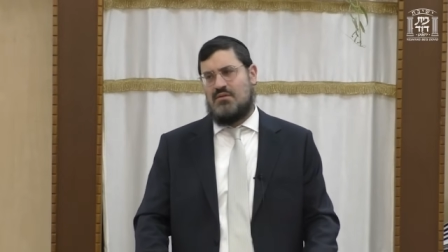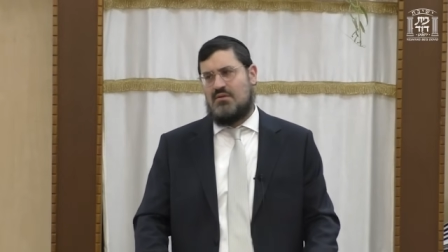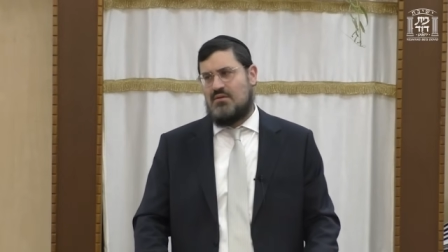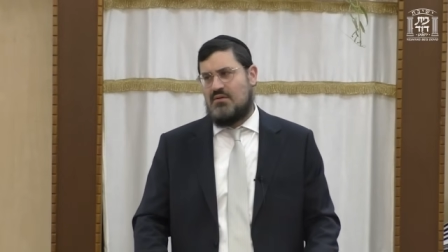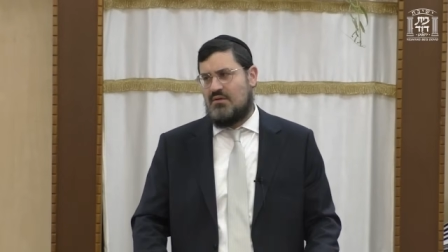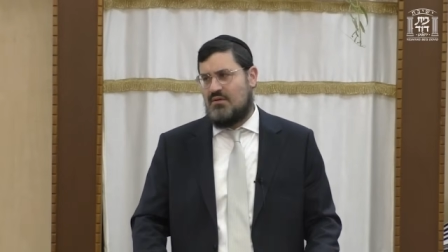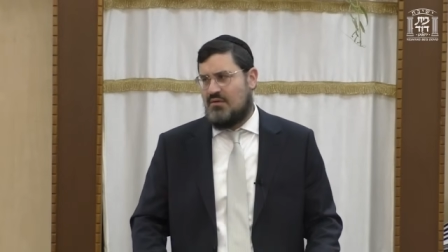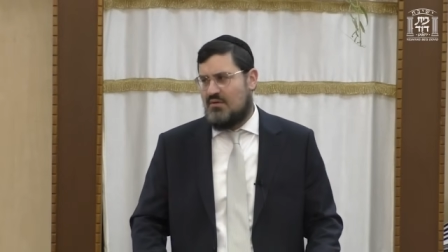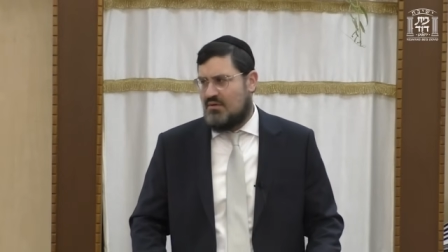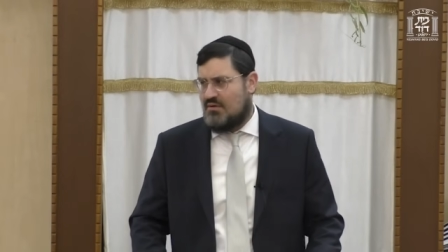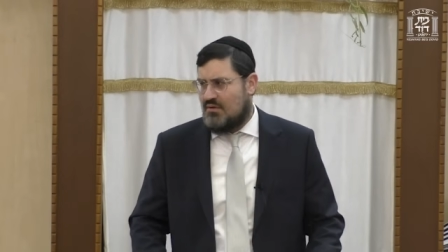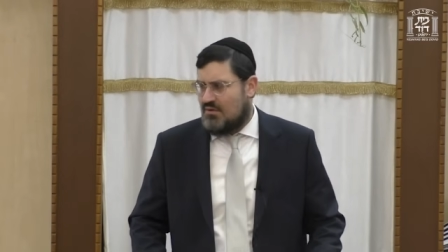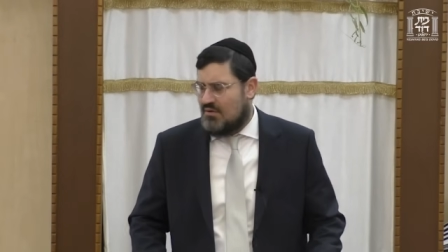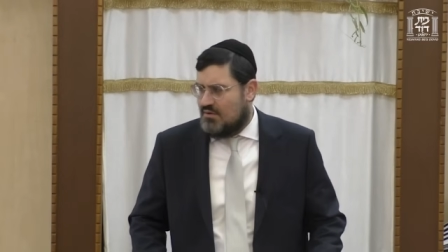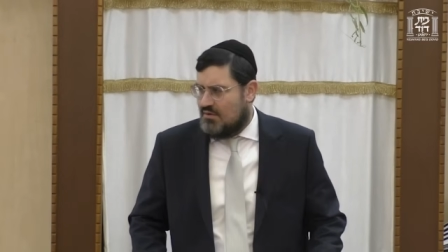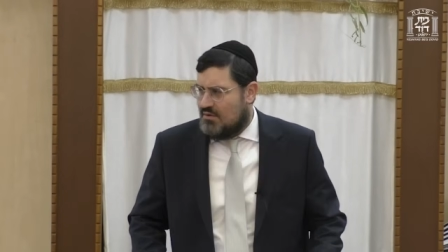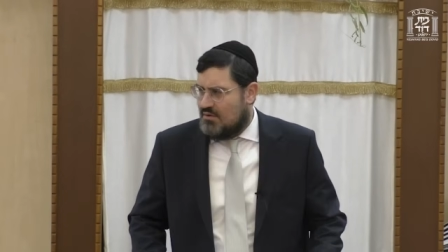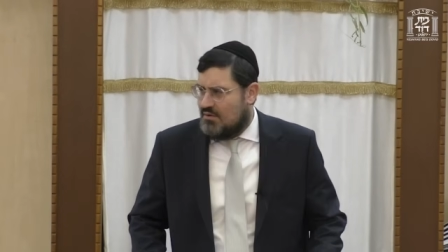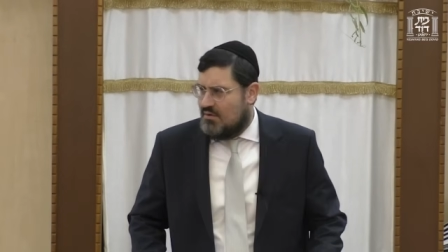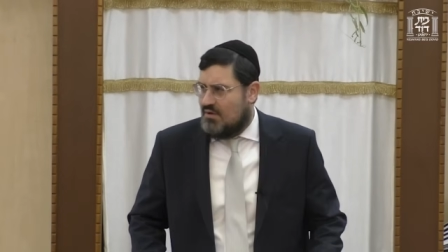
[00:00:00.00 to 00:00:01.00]

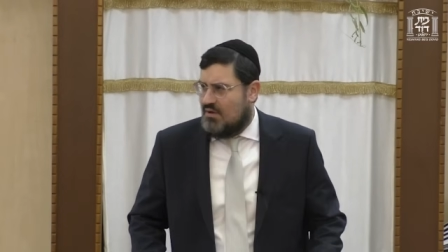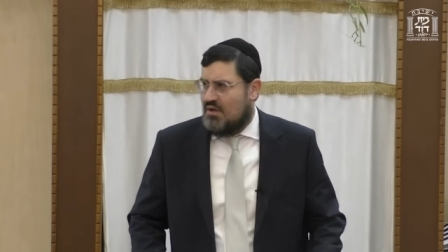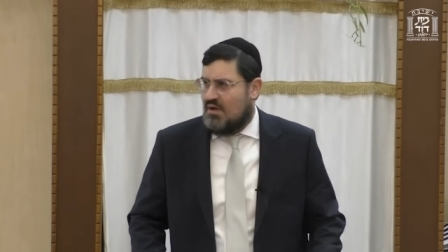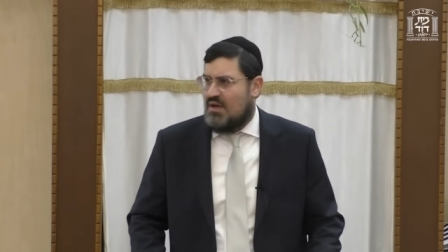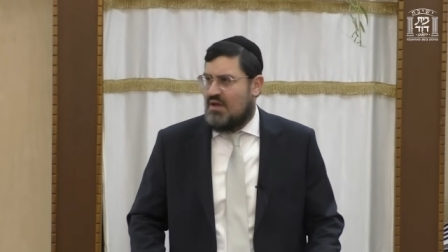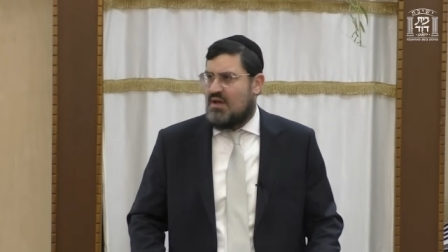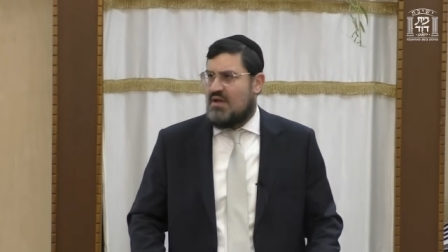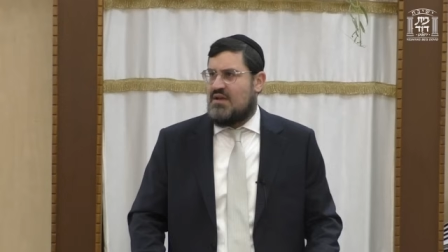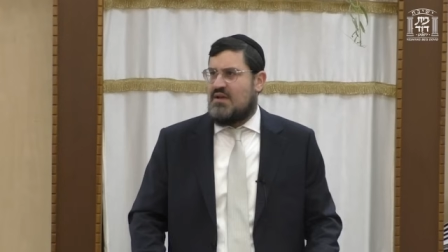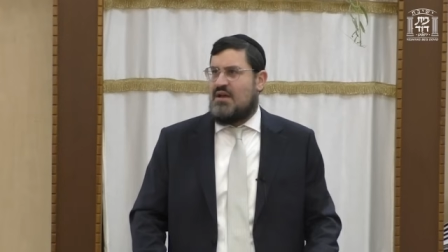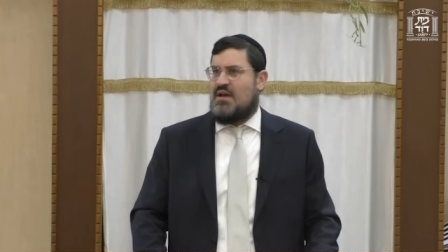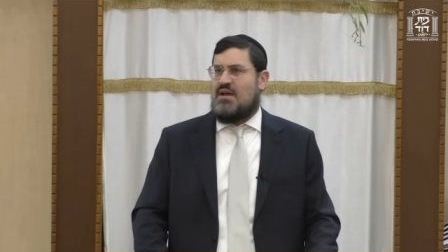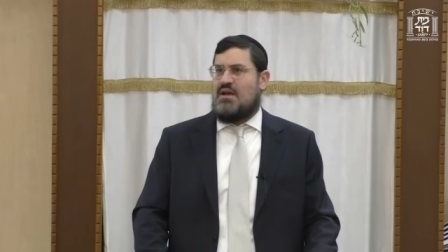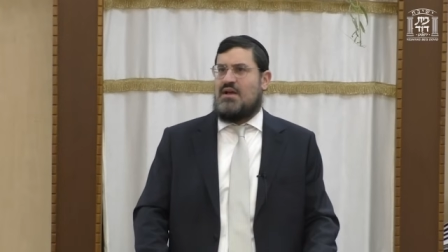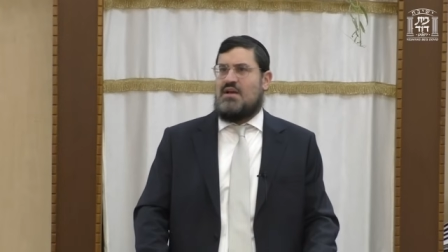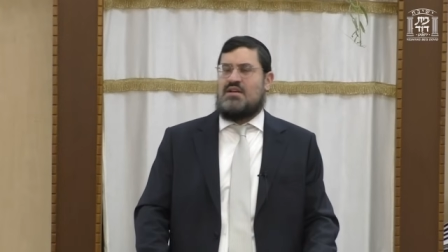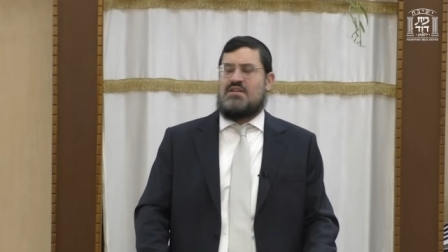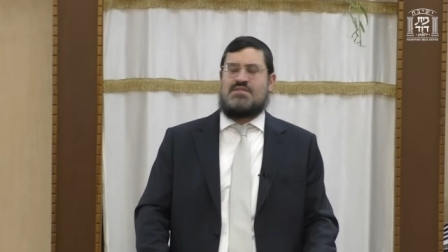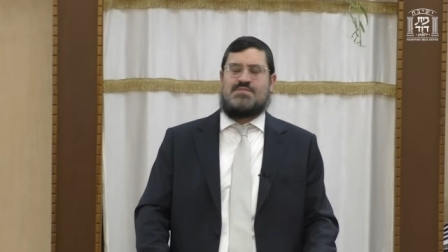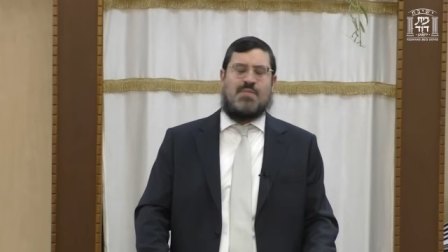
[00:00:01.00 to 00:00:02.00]

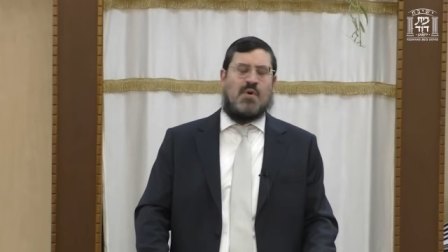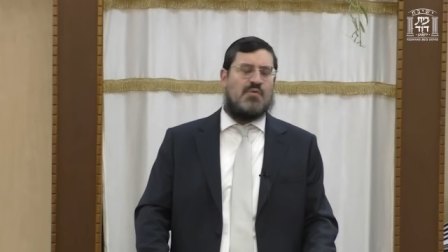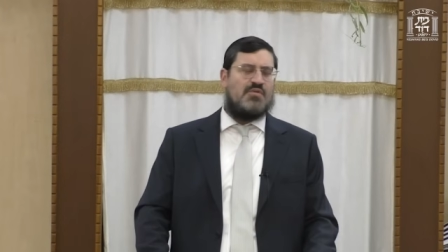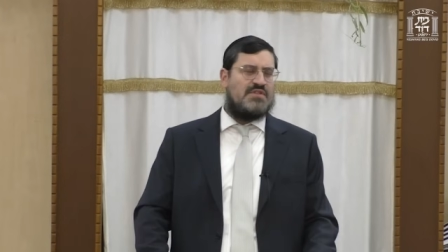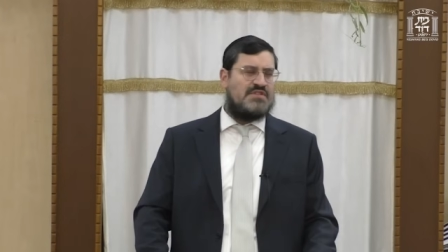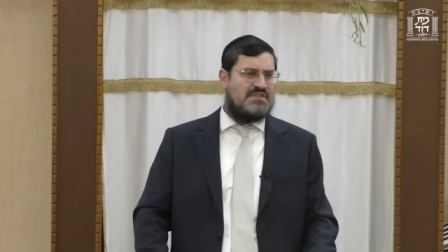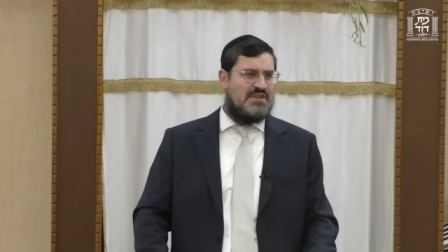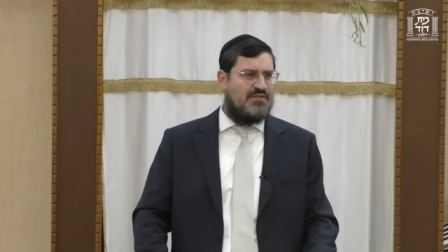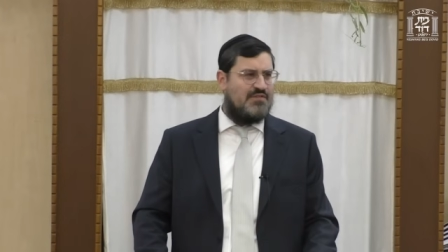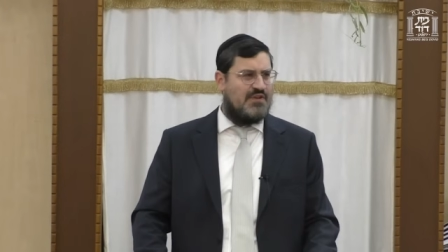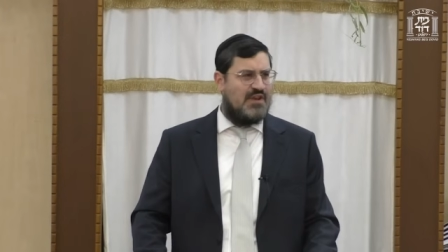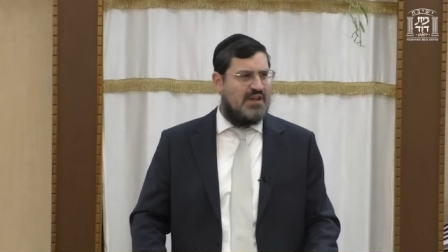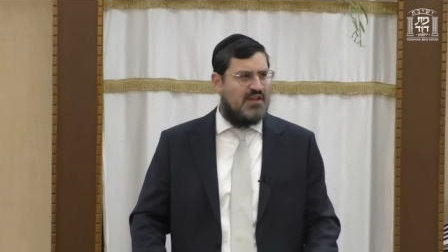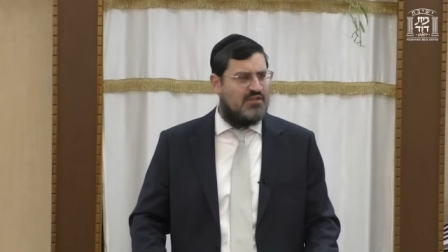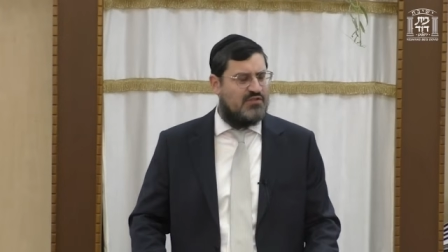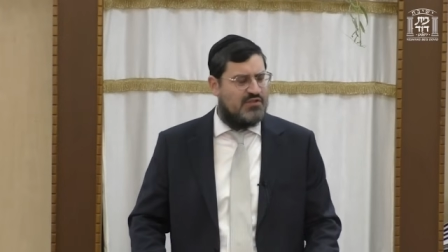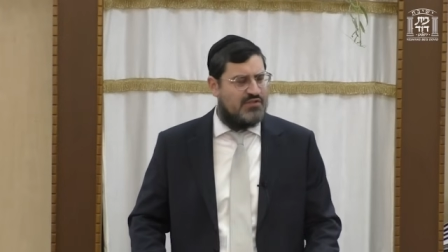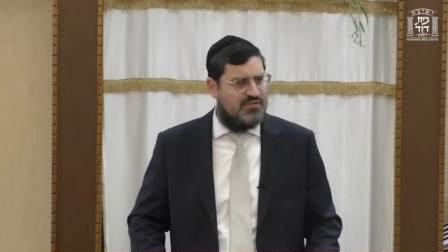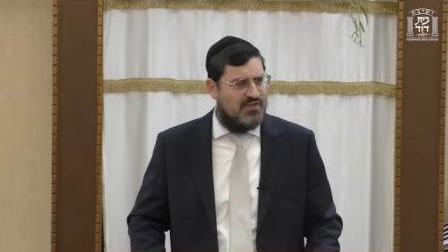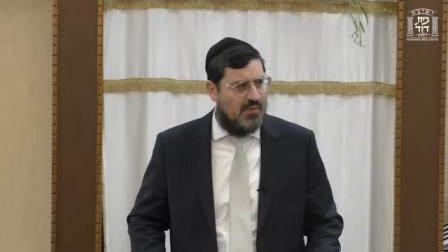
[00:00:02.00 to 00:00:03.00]
I spoke this evening
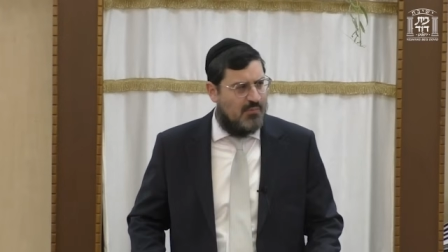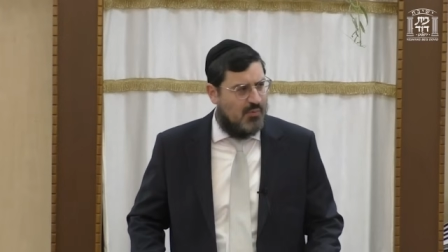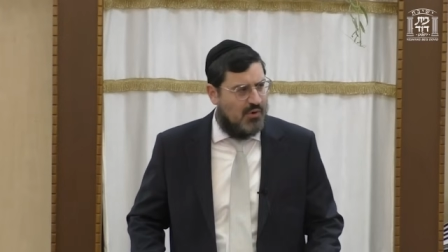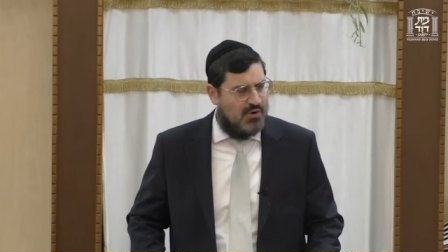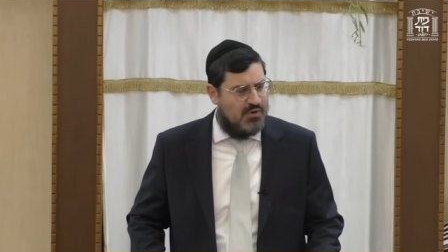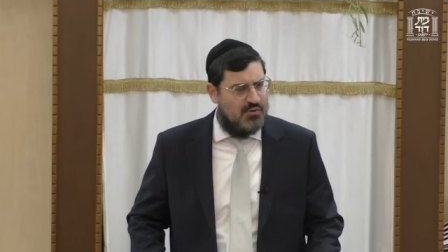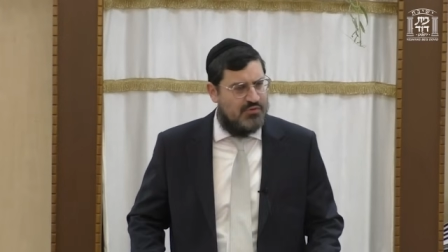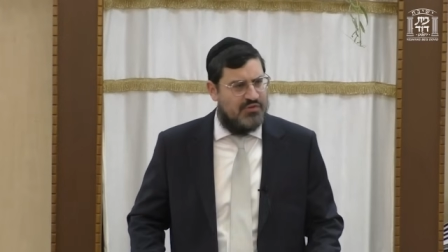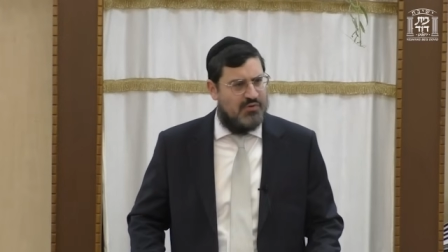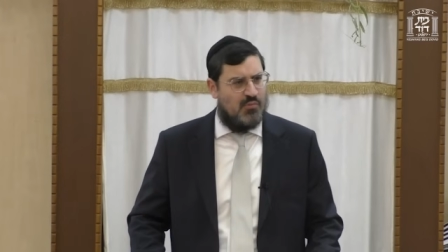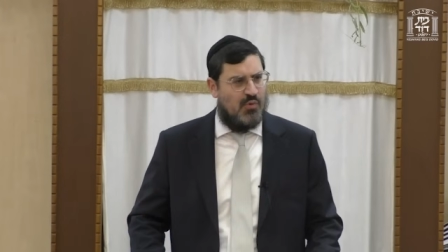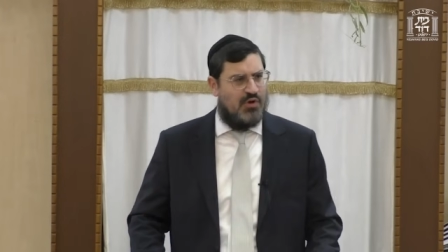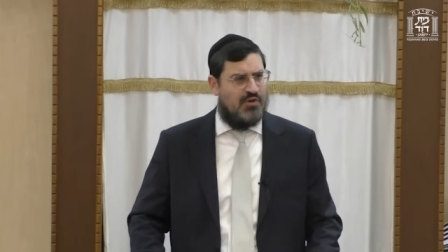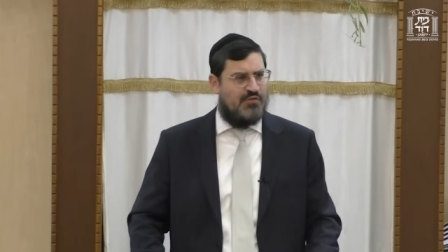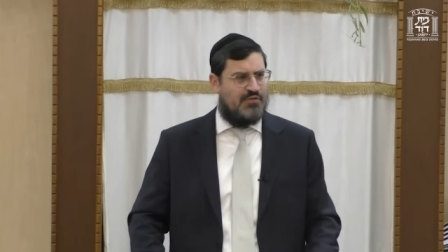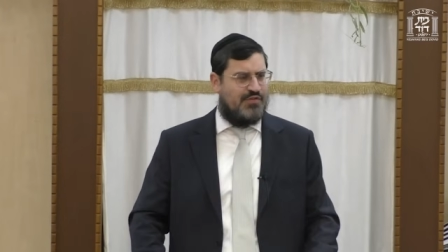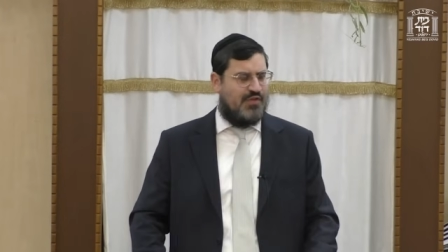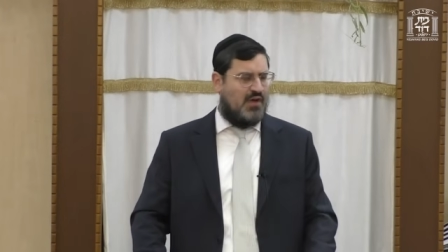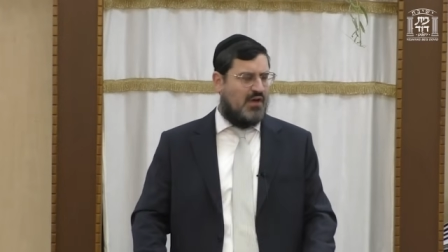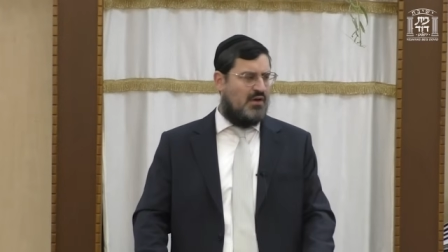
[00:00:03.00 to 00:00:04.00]
to someone who's in one
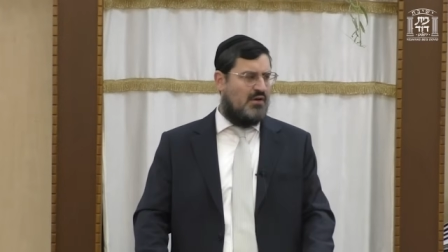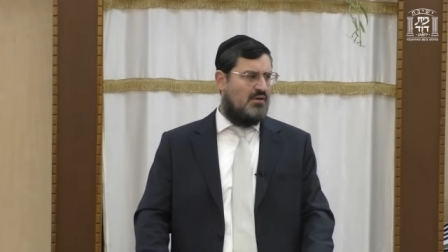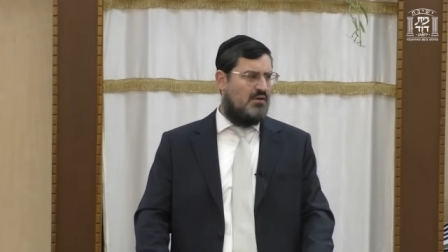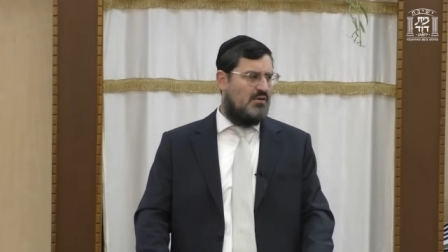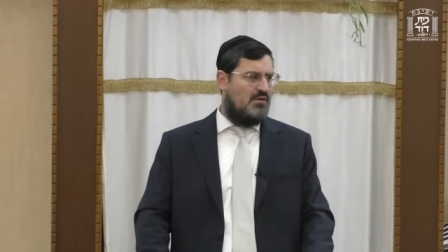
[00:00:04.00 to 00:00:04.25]
of the